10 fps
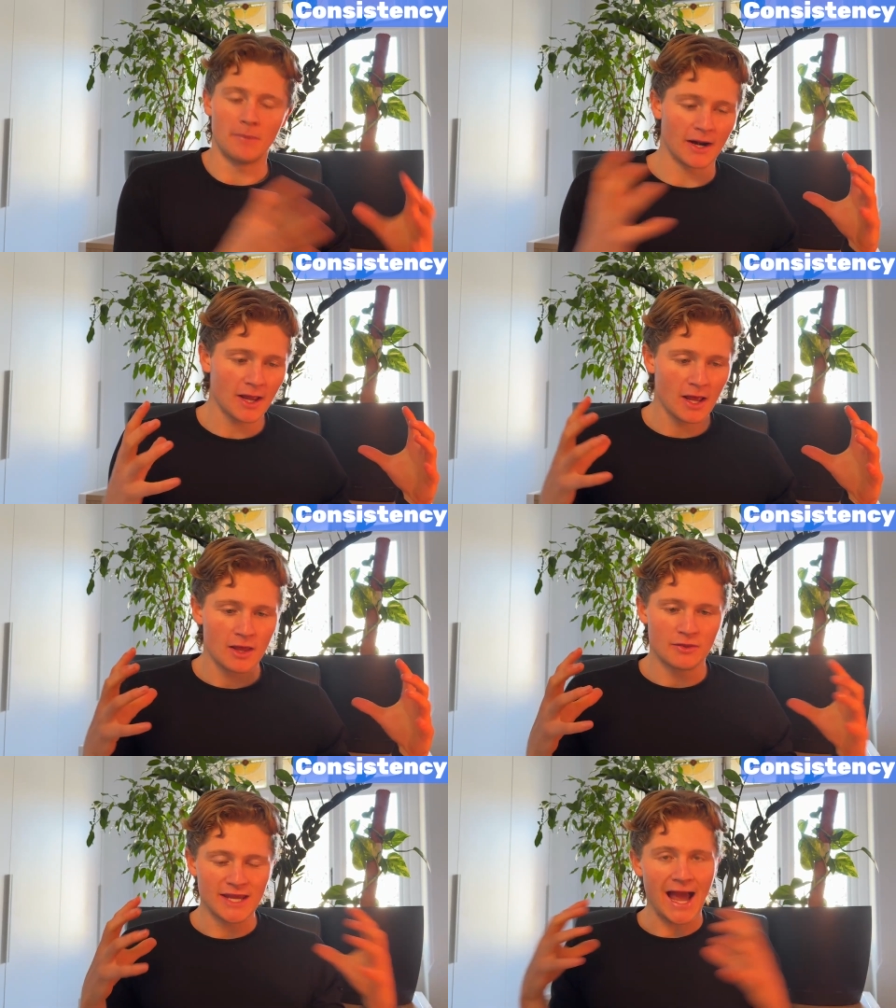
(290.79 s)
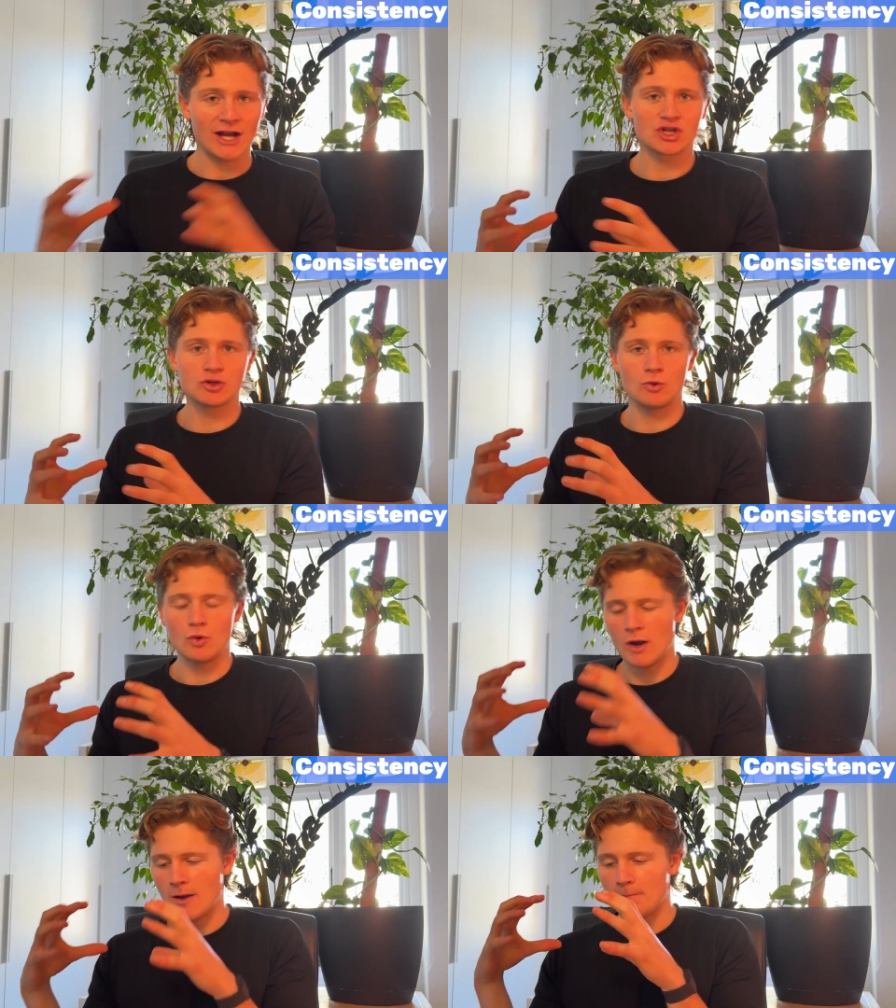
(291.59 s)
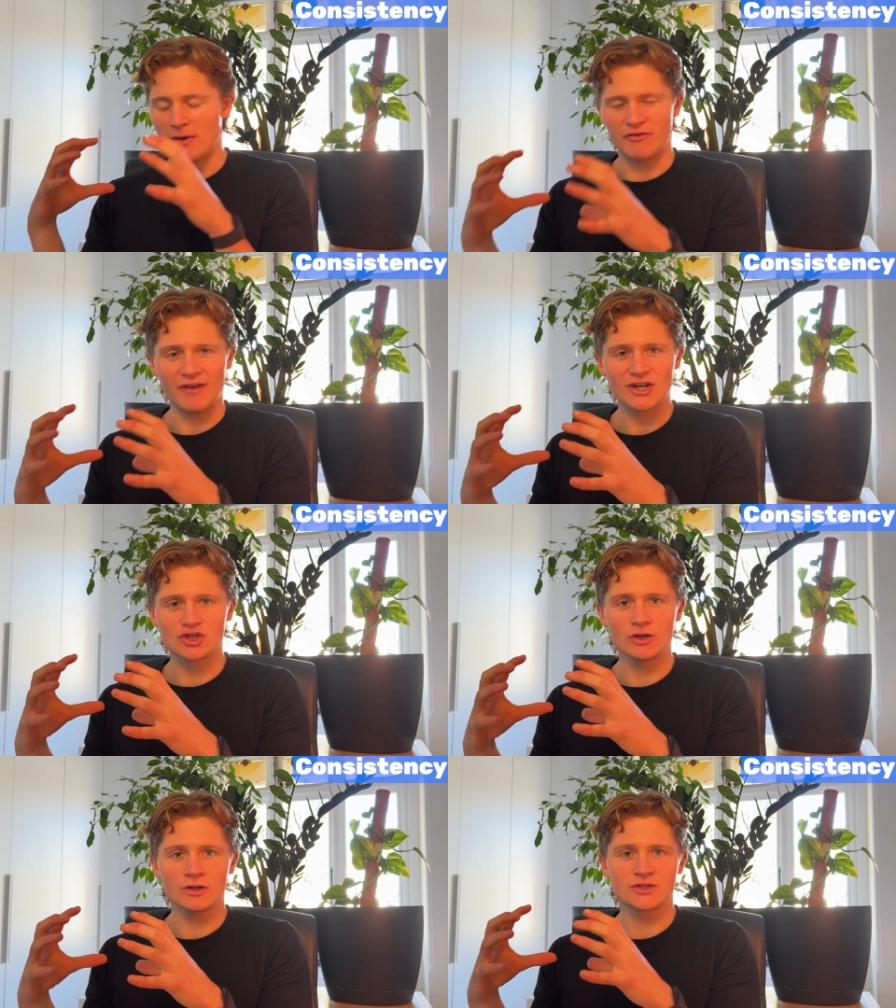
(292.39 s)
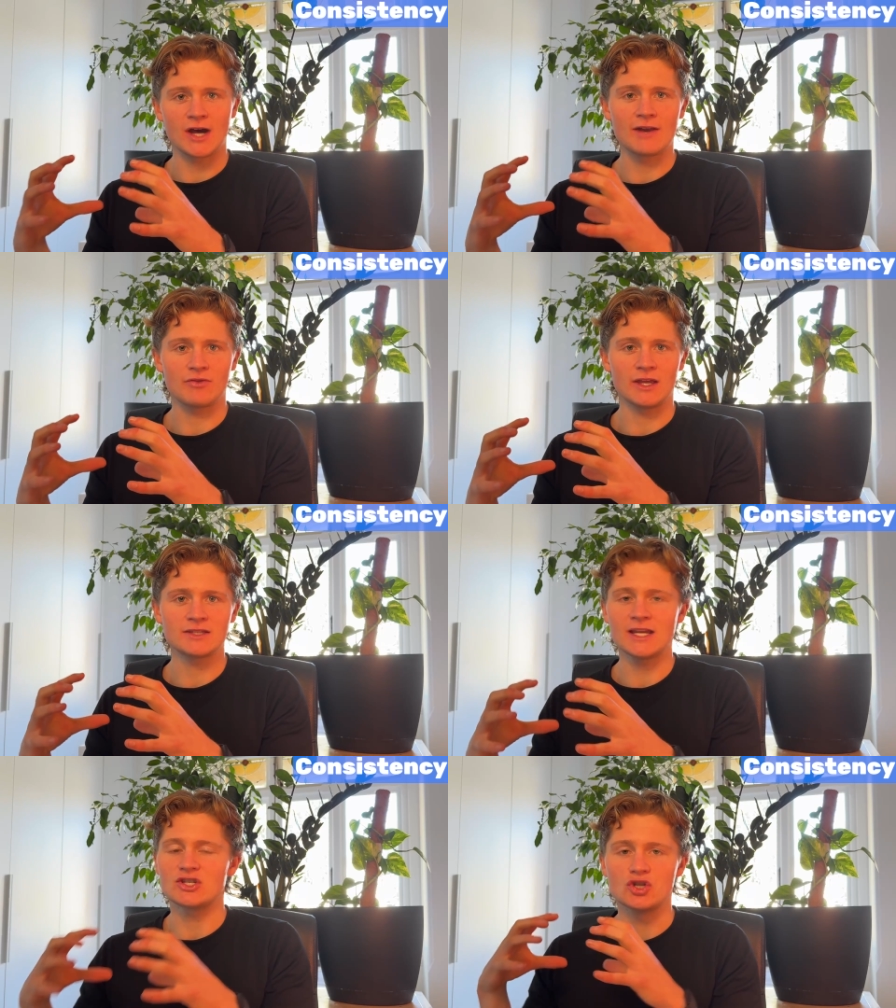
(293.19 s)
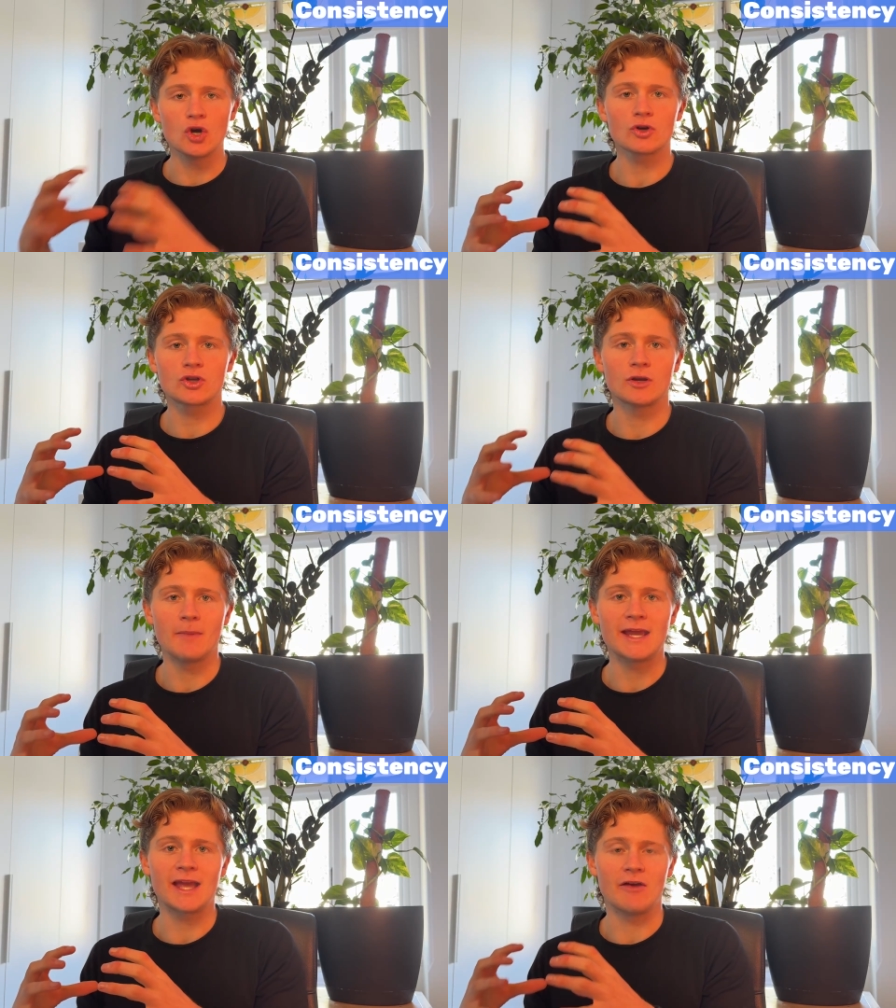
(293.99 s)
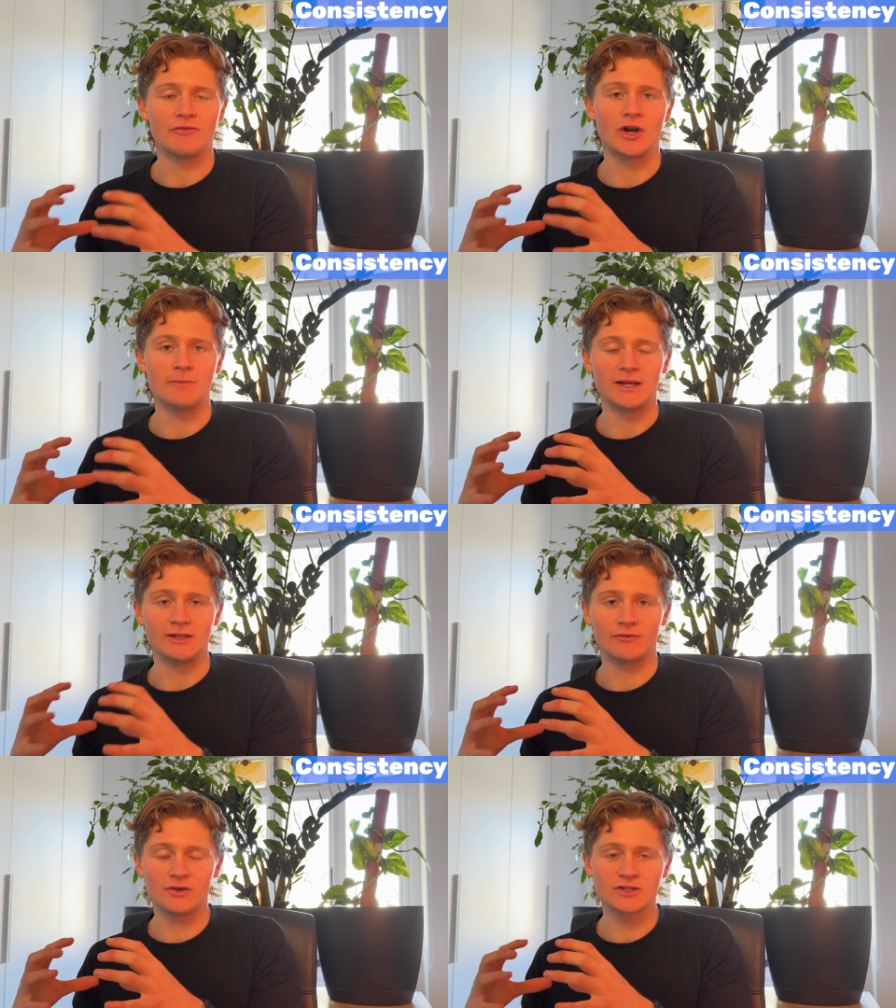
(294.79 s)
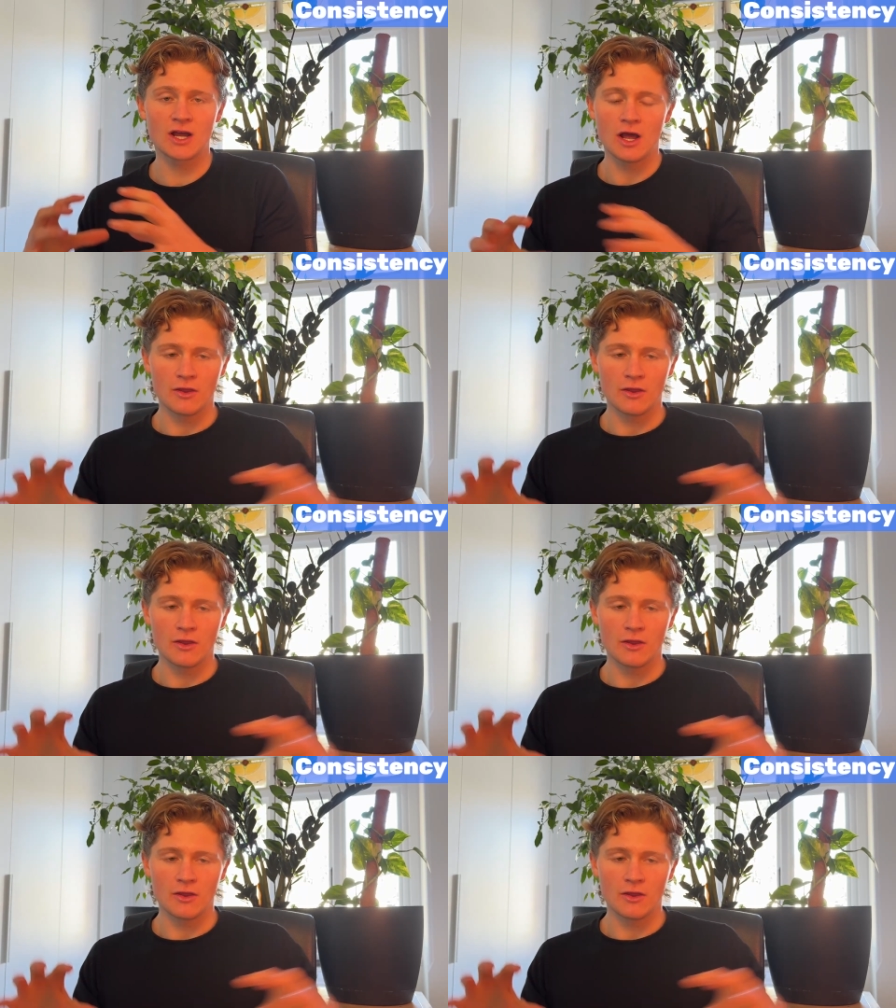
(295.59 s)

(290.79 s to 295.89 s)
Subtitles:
but the actual perfection side of things is not going to make a very big difference.